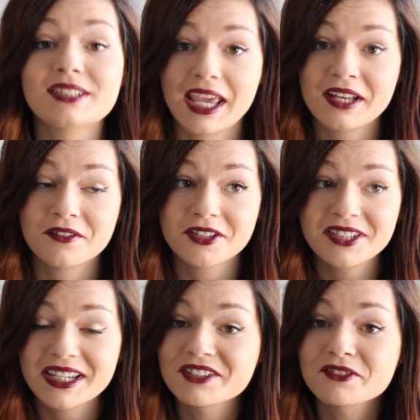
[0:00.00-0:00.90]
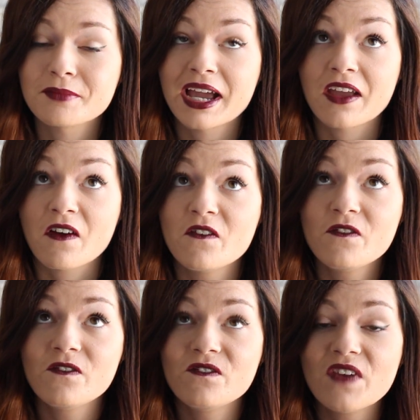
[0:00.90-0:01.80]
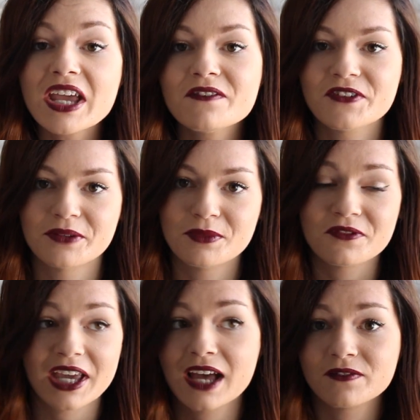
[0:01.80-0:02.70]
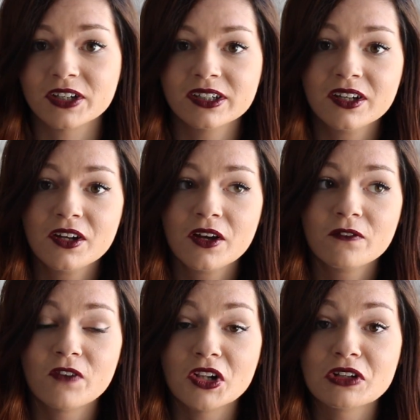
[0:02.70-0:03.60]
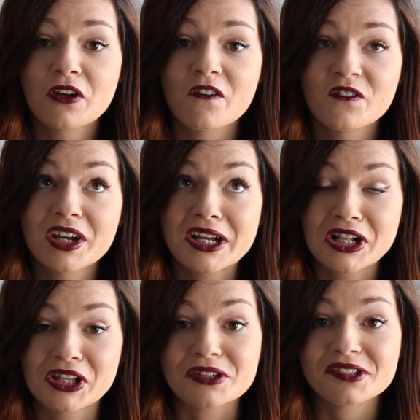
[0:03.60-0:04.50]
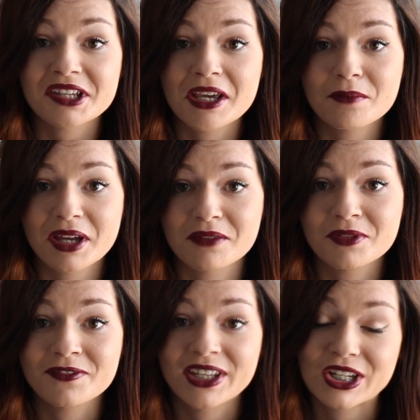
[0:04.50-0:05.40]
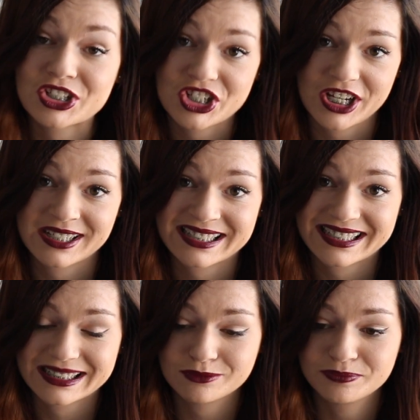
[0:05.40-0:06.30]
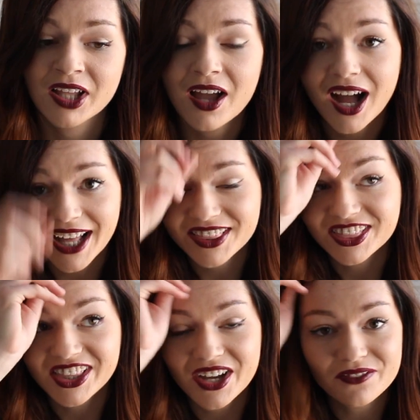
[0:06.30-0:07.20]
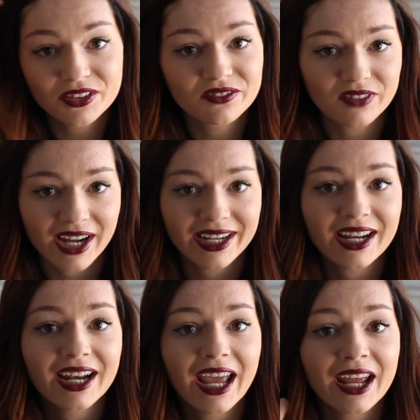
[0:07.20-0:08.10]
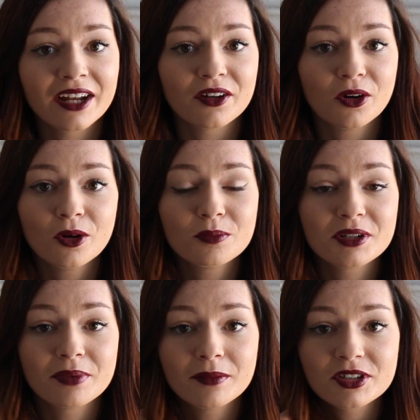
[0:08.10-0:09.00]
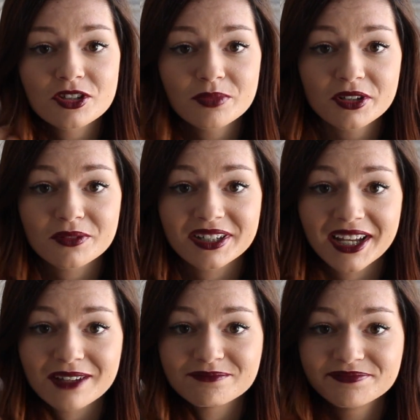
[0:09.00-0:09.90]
Tangled is my favorite movie ever, followed very closely by the movie Enchanted. I love writing and hope to publish a book one day.